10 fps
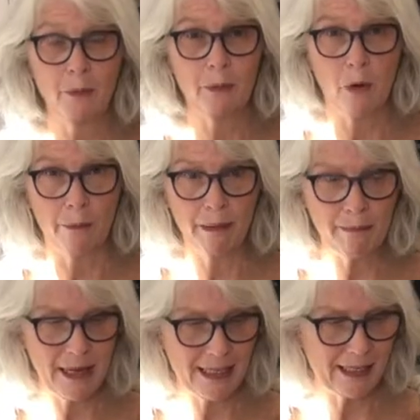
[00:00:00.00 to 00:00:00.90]
we won't be
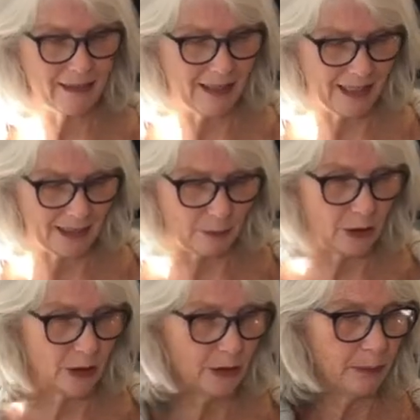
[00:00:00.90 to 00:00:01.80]
baking these. We're
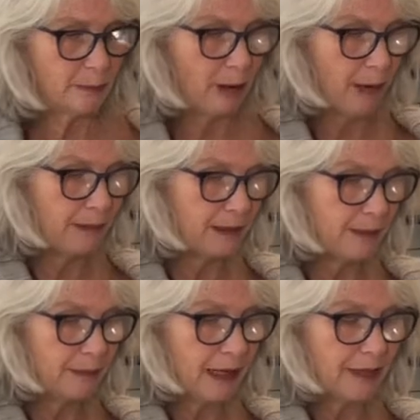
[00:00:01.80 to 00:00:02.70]
just going to be popping
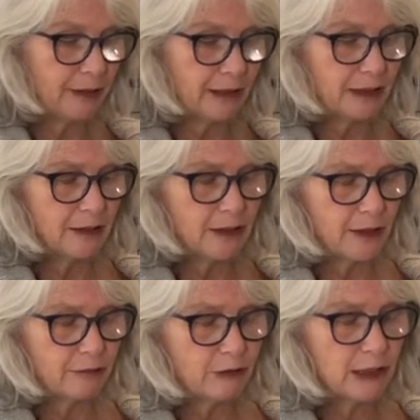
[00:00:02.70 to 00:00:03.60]
them either into the
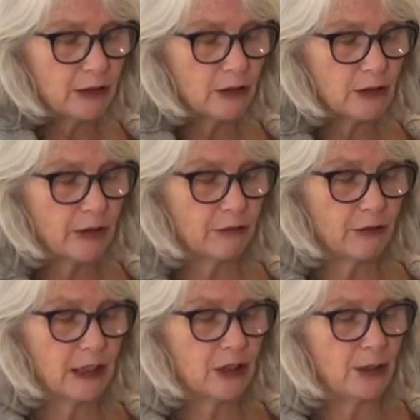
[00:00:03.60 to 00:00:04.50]
freezer or the
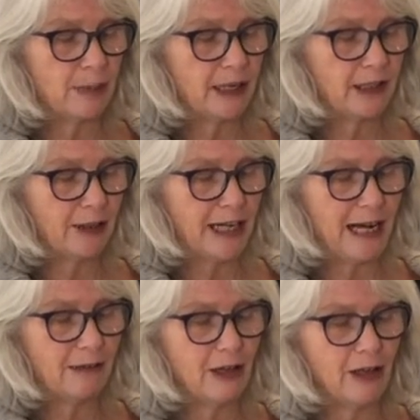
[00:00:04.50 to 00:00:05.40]
fridge, depending on
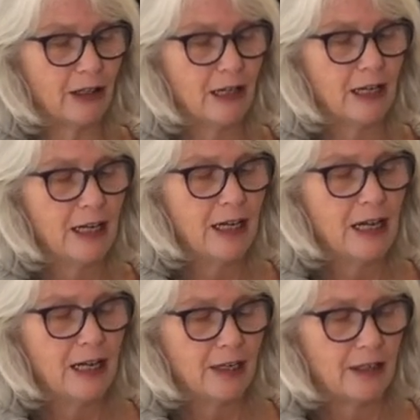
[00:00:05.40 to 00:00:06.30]
how long
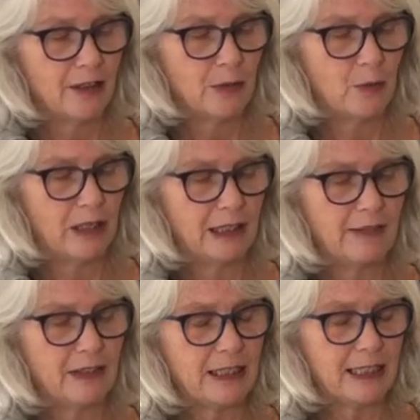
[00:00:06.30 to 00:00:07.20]
you want to leave
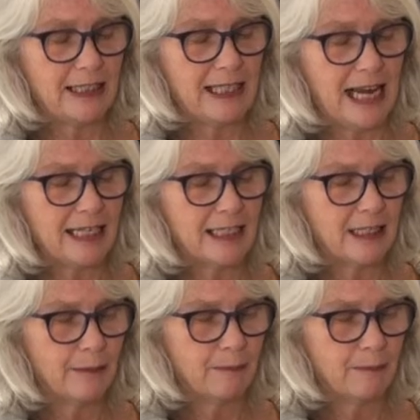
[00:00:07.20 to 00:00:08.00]
it to set.